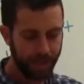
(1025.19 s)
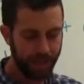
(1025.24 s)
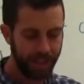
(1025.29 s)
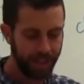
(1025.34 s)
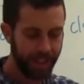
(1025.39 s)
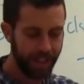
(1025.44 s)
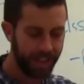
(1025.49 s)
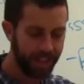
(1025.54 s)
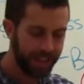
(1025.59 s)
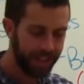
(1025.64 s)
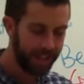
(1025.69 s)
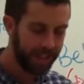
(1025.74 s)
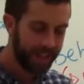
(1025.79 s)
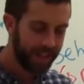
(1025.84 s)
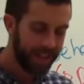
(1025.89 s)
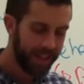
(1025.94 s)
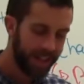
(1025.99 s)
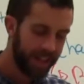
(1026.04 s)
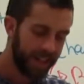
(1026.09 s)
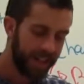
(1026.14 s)
a
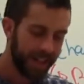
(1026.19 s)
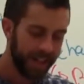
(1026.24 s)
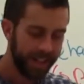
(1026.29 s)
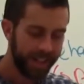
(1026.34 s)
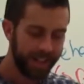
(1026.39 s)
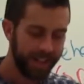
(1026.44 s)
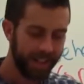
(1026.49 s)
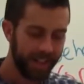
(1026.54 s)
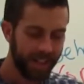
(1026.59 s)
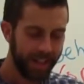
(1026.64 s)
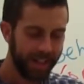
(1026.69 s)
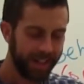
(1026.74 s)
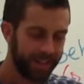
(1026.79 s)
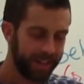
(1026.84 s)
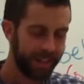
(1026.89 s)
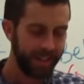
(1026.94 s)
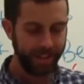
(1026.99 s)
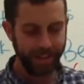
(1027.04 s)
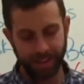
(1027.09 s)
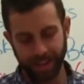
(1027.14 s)
kid, la da da,
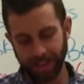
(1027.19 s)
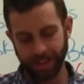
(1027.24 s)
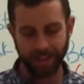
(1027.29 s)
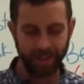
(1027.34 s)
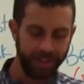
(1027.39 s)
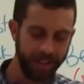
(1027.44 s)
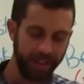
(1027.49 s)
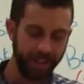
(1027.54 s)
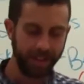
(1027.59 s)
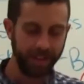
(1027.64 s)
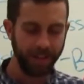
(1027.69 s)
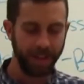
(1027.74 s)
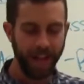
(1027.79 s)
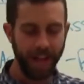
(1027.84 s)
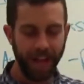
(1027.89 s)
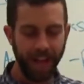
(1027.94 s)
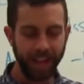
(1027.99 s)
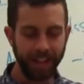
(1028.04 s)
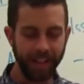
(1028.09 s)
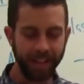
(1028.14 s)
dee, dee, dee, doo.
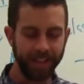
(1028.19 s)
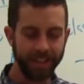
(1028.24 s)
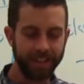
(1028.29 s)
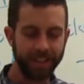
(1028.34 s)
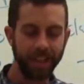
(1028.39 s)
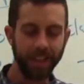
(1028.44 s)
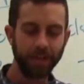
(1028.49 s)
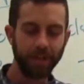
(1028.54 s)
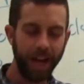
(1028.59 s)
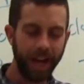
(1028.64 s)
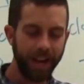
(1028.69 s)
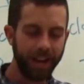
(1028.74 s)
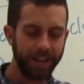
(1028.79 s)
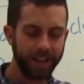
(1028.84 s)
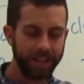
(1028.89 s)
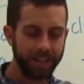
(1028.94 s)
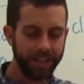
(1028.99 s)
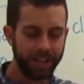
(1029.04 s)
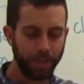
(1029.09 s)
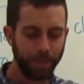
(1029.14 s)
And then you see like, wow,
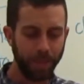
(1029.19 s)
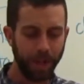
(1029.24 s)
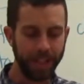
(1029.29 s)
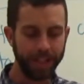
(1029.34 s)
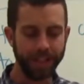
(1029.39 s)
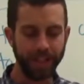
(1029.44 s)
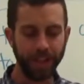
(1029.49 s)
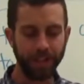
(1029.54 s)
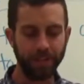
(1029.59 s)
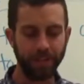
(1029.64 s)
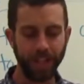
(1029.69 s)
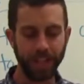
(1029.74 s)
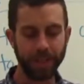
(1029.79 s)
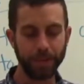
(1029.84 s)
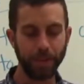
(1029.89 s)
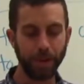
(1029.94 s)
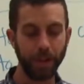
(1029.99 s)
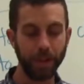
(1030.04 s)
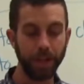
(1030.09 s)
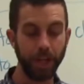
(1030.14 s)
this is surprisingly
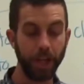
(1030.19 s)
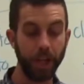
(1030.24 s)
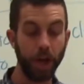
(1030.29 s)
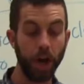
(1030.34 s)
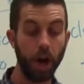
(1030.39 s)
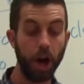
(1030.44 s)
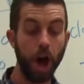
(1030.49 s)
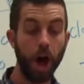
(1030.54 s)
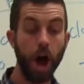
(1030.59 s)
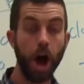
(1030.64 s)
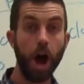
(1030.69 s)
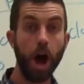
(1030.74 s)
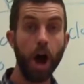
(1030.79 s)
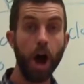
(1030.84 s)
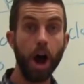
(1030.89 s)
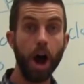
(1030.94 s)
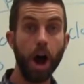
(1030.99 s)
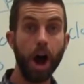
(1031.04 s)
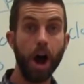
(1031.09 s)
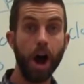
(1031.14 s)
flexible. And then,
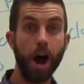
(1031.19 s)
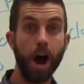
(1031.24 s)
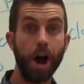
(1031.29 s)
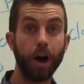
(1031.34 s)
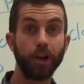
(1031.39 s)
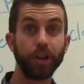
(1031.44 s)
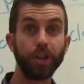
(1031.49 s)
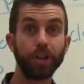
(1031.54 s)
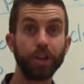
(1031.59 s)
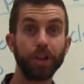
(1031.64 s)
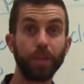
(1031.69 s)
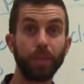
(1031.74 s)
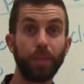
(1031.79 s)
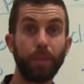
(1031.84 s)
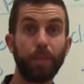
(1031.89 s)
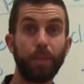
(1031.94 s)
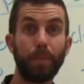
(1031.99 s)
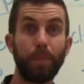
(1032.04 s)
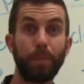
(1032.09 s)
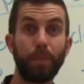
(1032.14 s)
you
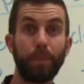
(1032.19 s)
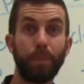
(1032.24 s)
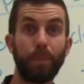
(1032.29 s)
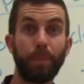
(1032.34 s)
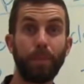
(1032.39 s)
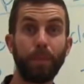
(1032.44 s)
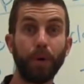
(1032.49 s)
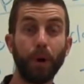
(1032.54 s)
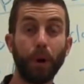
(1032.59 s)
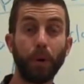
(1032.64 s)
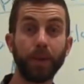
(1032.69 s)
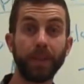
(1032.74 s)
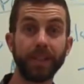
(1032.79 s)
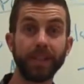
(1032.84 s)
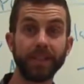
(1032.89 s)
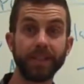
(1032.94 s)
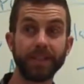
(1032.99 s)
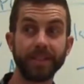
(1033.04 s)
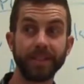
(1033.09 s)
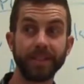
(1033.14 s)
broke it.